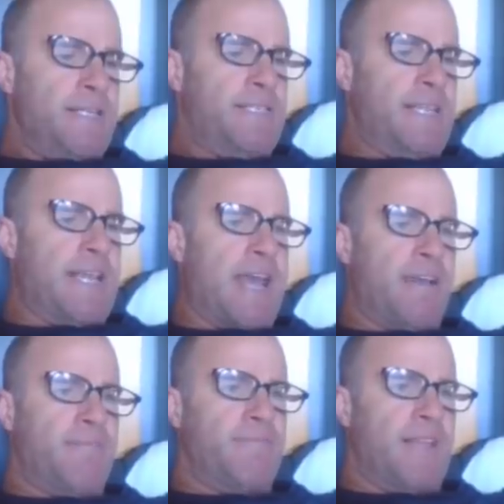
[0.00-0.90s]

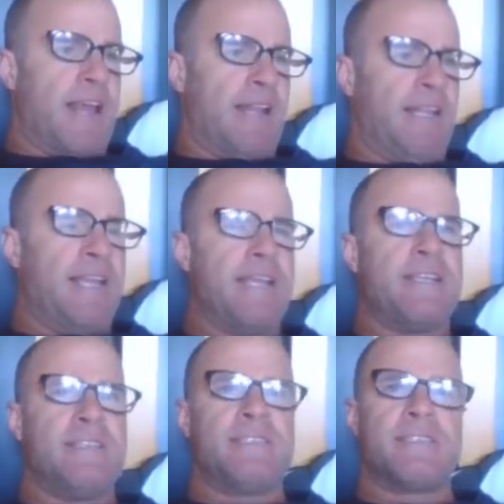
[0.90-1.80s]
our
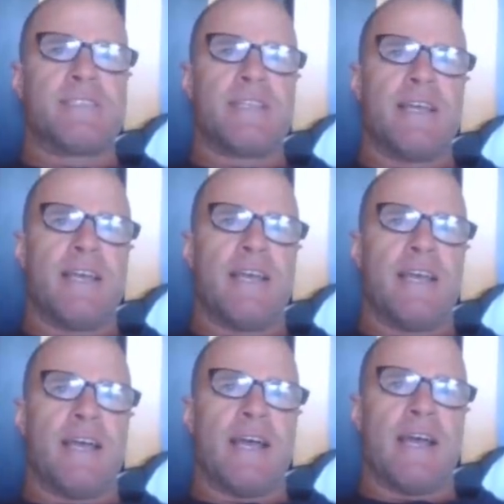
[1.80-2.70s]
leaders
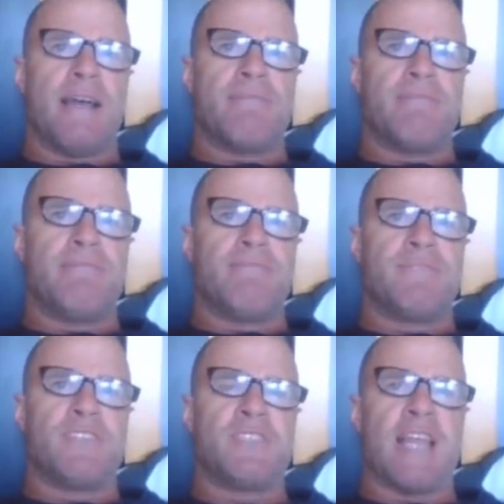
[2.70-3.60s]

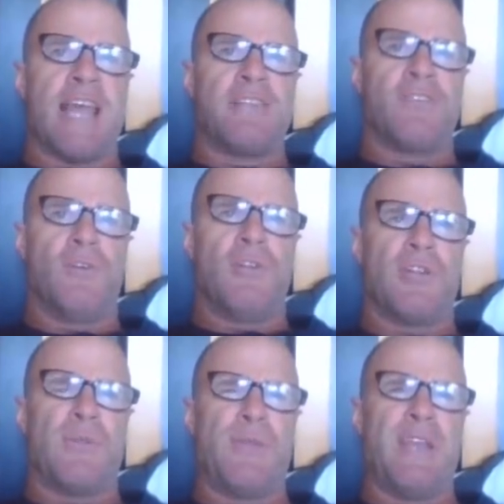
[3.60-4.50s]
just stand tall.
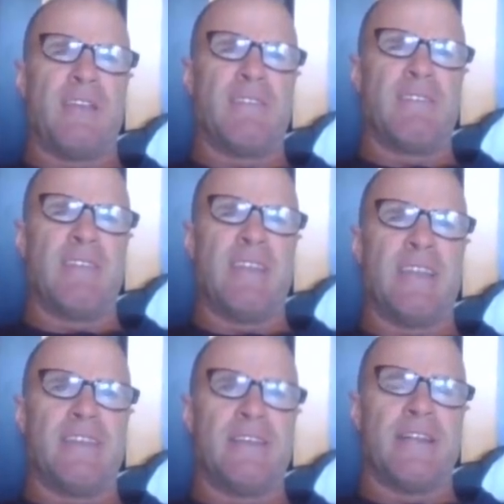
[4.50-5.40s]
And I think
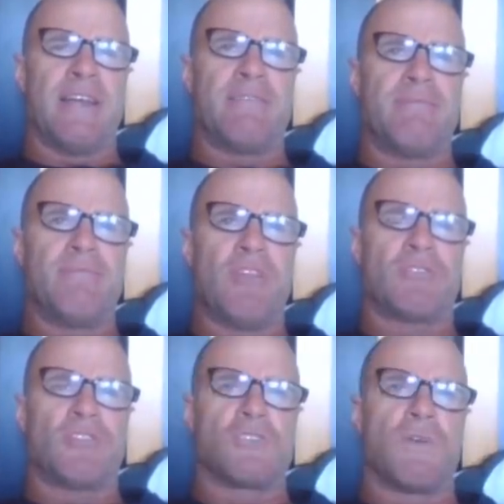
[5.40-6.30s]

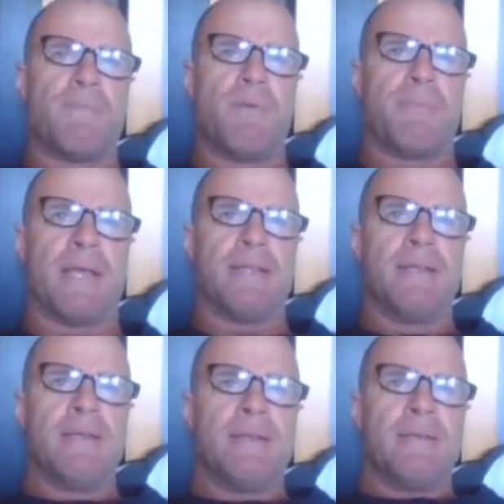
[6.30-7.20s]
not just Cripper, but
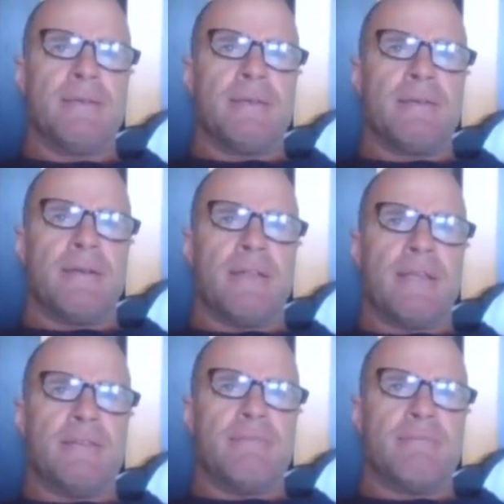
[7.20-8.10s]
I
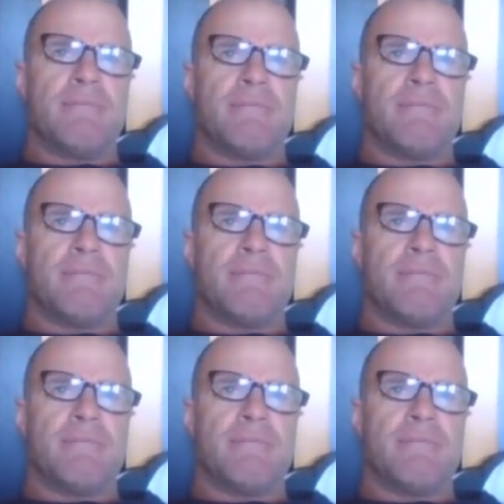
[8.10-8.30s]
think